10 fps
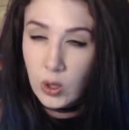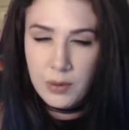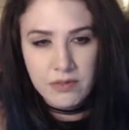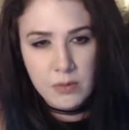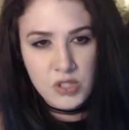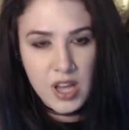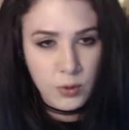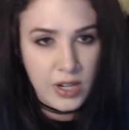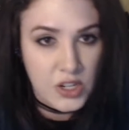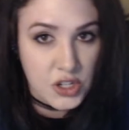I went from software
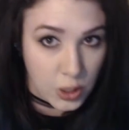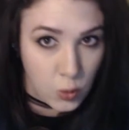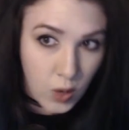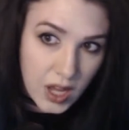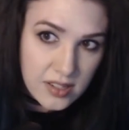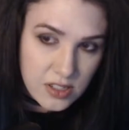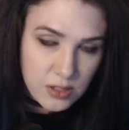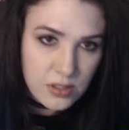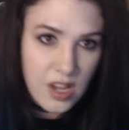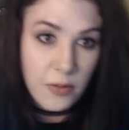engineer 1 to a
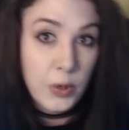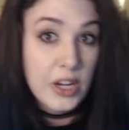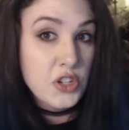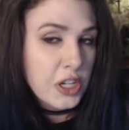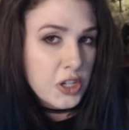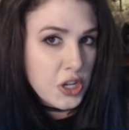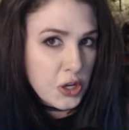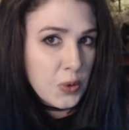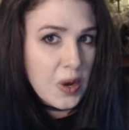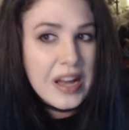software engineer 2.